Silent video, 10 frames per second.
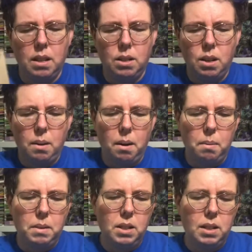So are
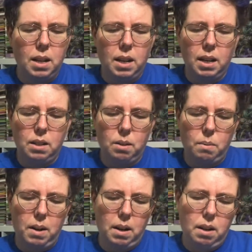we just cutting a
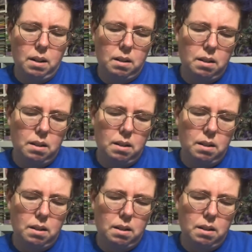square?